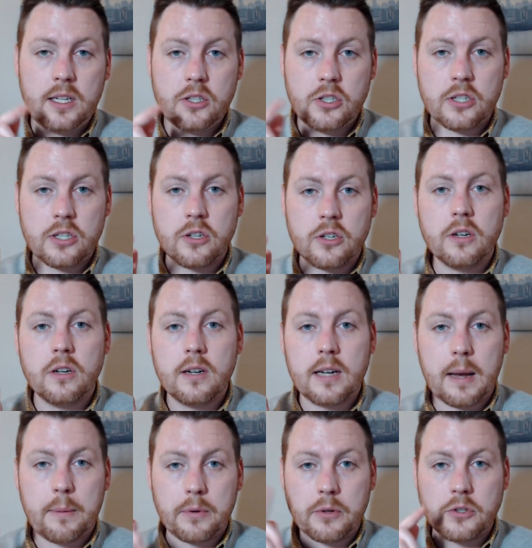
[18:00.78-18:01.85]
Ginger,
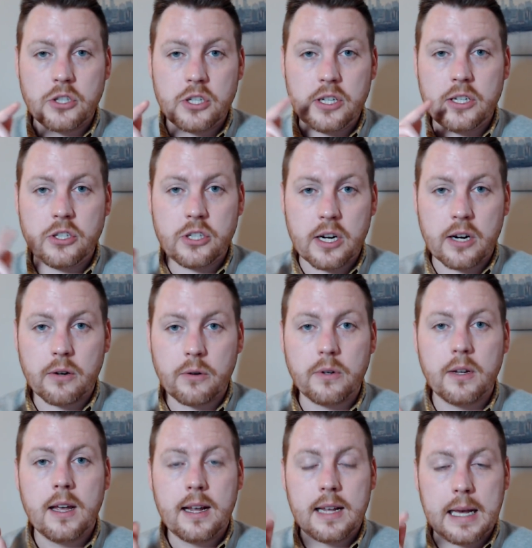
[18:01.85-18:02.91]
capital G, Gerald,
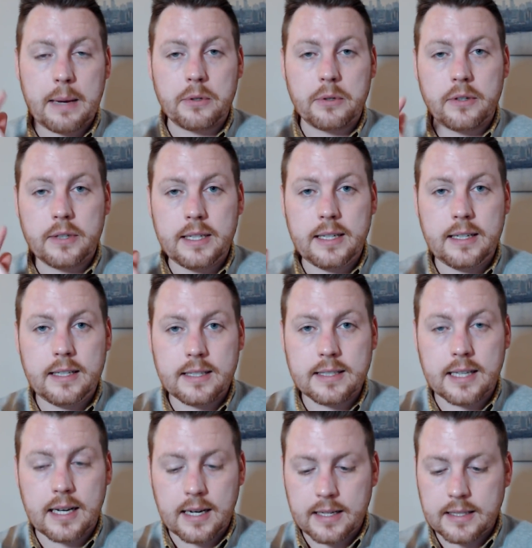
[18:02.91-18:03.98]
capital D,
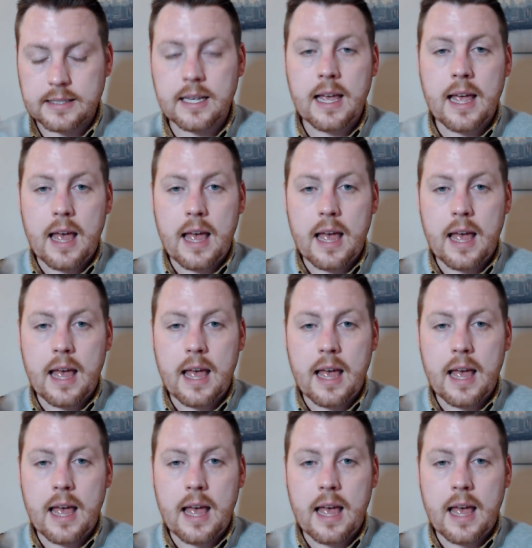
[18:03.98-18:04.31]
Designs.